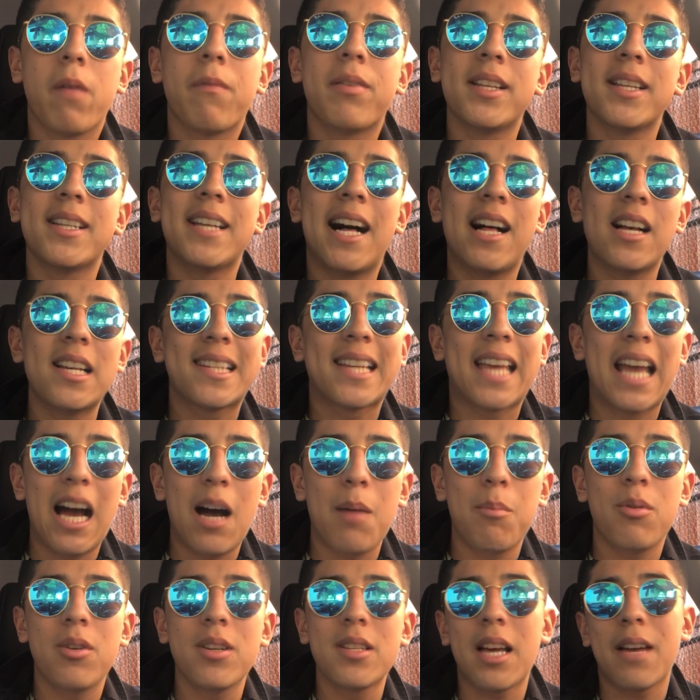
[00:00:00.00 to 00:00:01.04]
for the Dallas
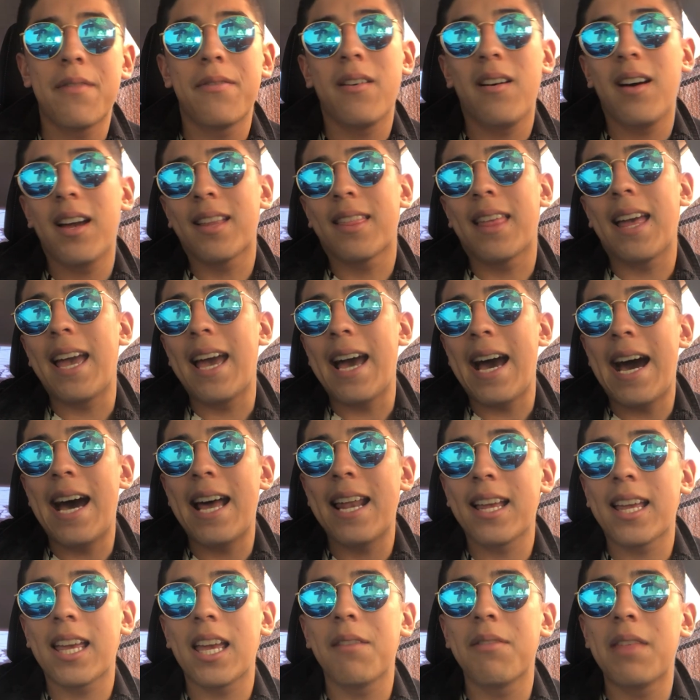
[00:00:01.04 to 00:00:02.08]
Cowboys, I feel like they
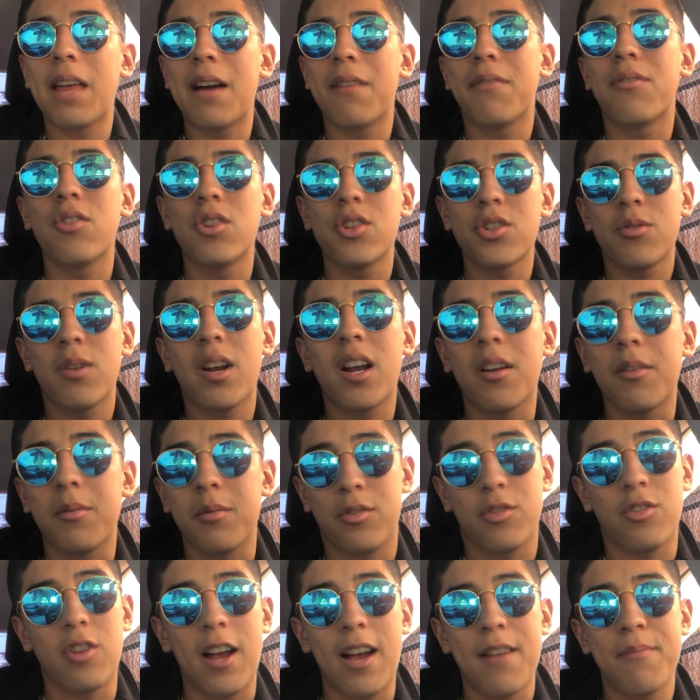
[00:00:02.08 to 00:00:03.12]
had to give that
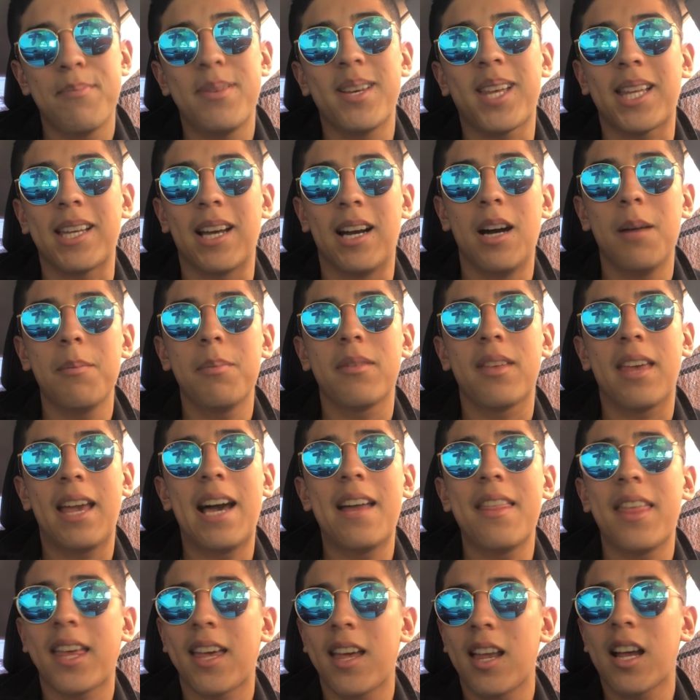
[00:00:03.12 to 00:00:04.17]
first-round draft pick up.
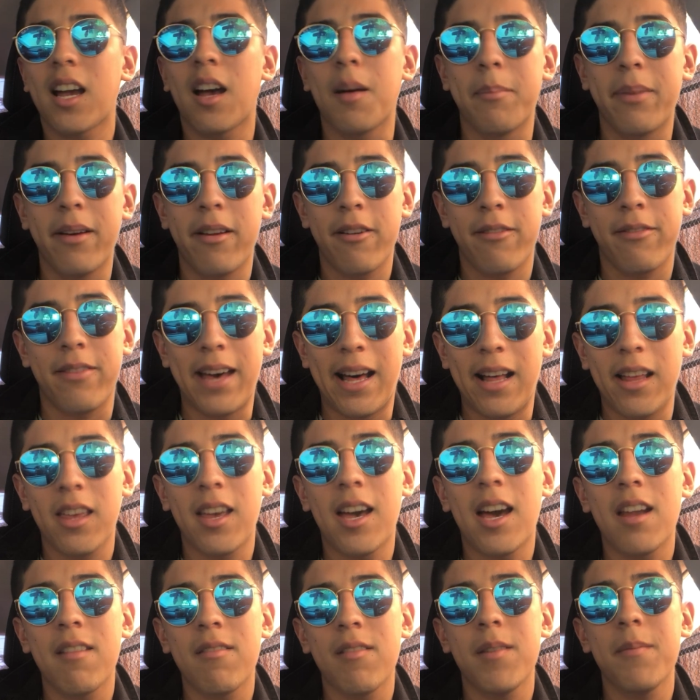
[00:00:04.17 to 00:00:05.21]
Yeah, they could have got better
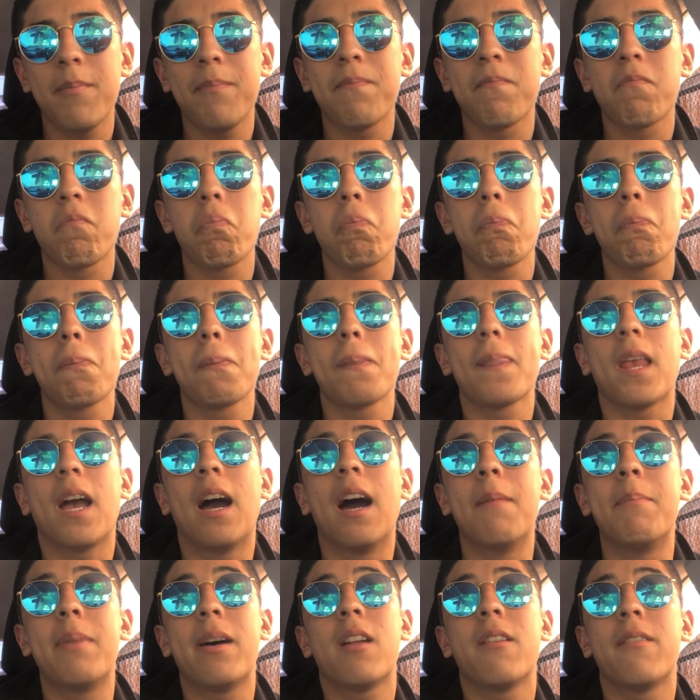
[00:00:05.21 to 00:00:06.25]
value out of him,
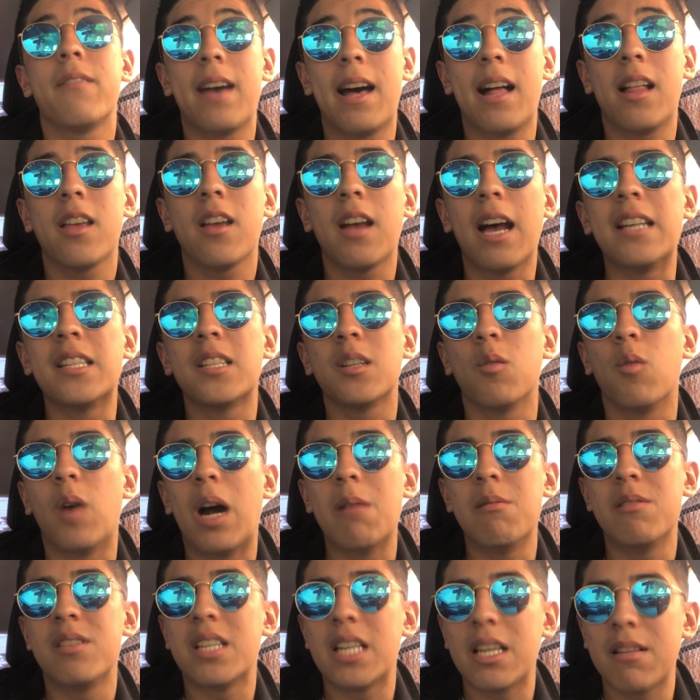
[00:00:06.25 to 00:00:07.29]
better value as a
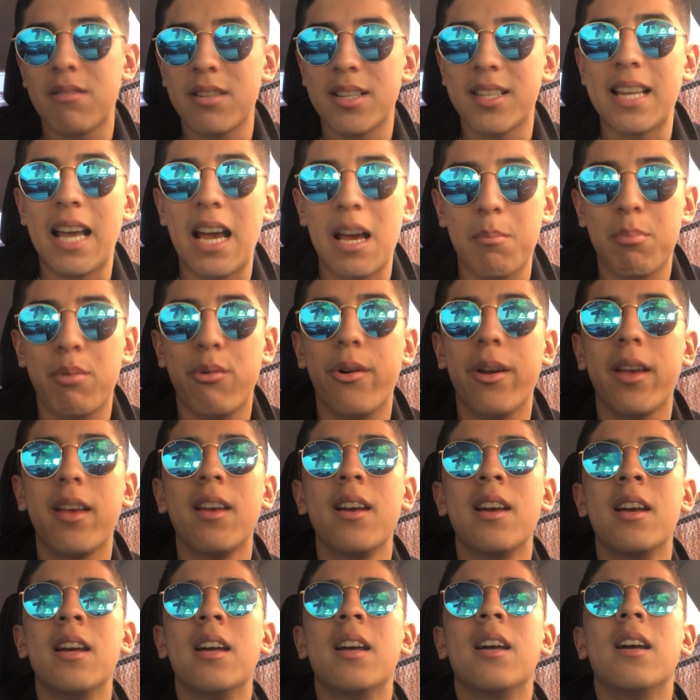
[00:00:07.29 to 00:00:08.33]
wide receiver standpoint,
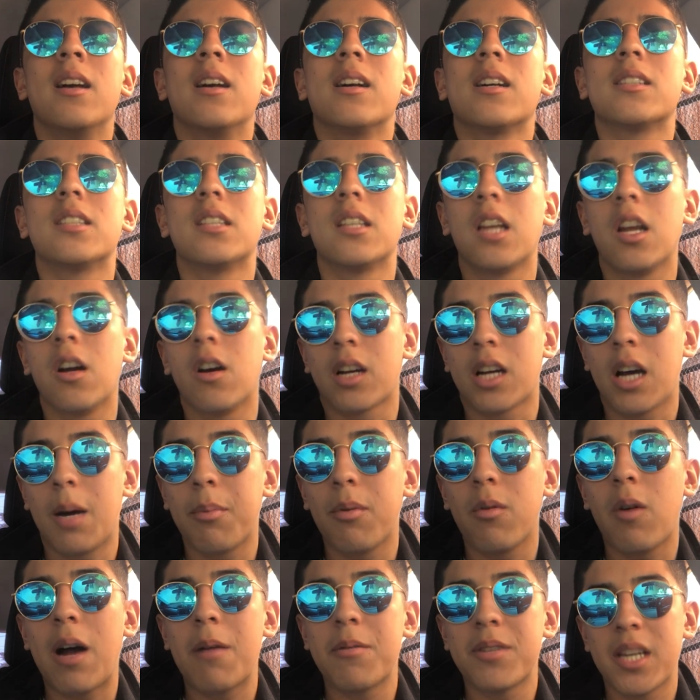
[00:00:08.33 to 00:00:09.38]
because, you know, a
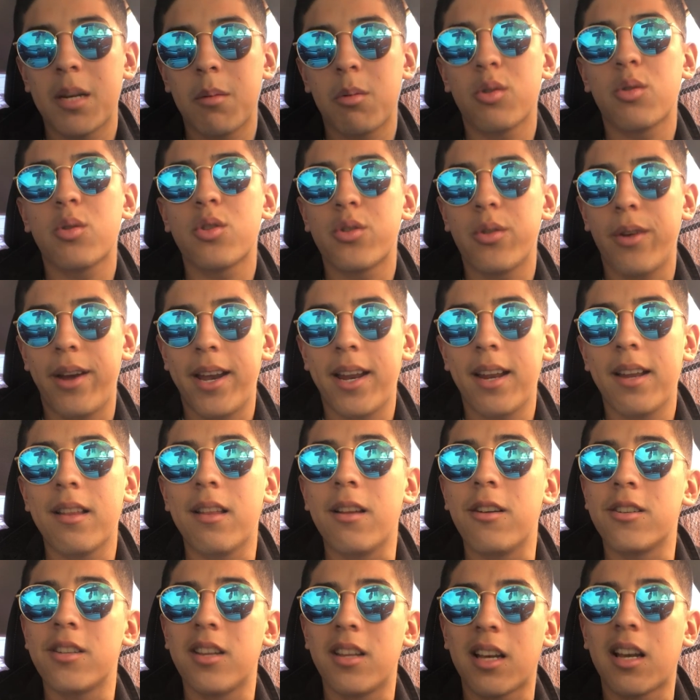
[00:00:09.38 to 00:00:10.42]
couple wide receivers were traded,
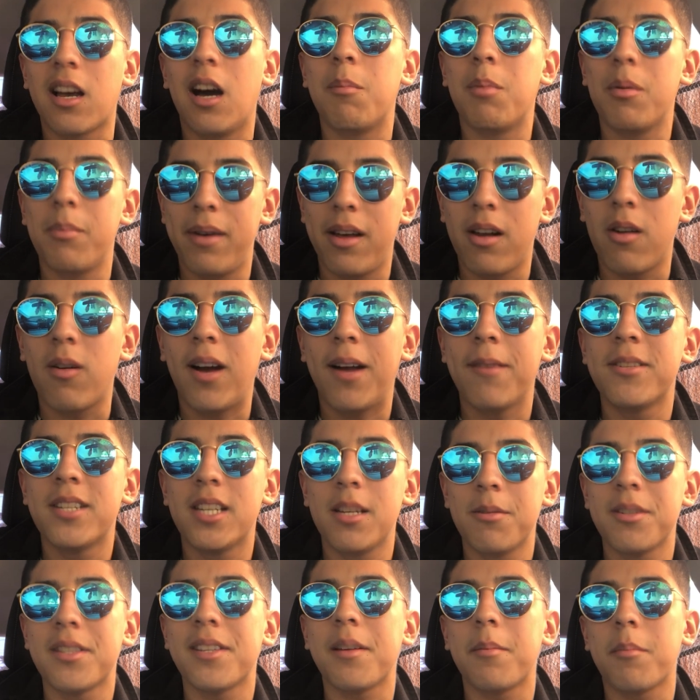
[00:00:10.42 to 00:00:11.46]
and there's a couple better wide
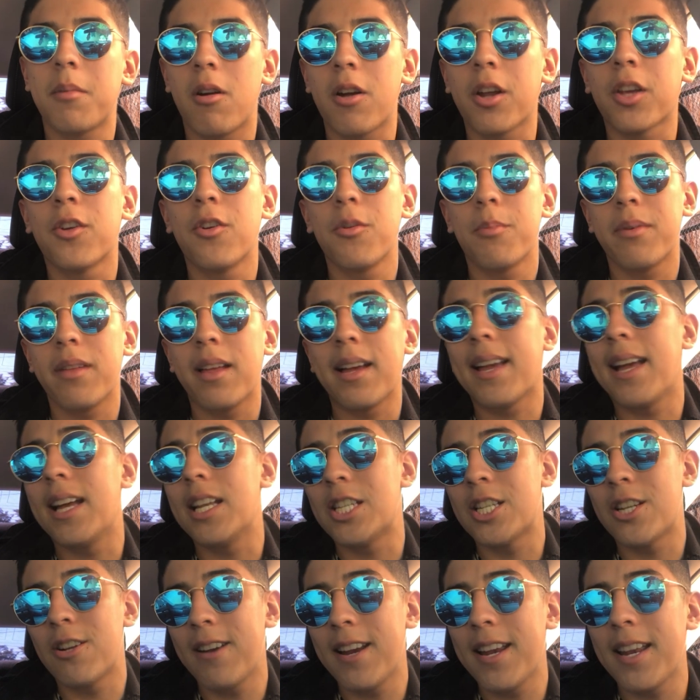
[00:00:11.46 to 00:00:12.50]
receivers than Amari Cooper that
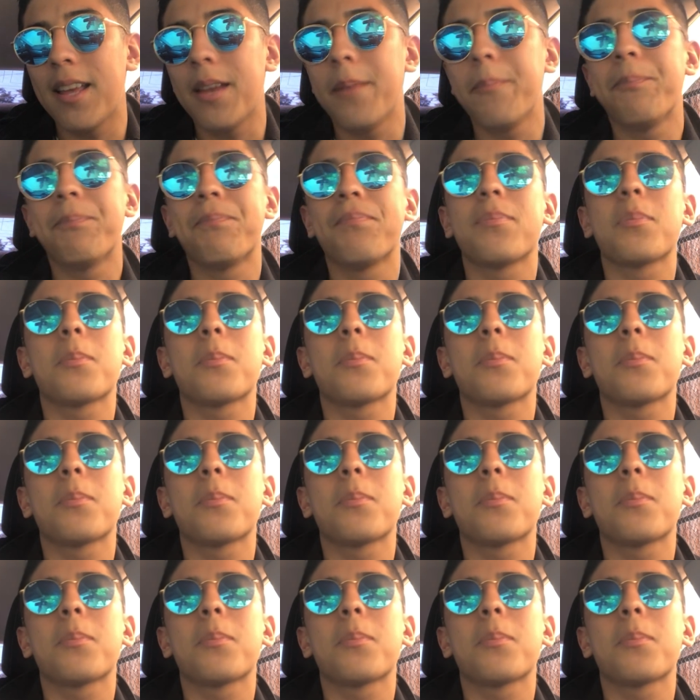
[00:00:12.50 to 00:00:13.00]
got traded.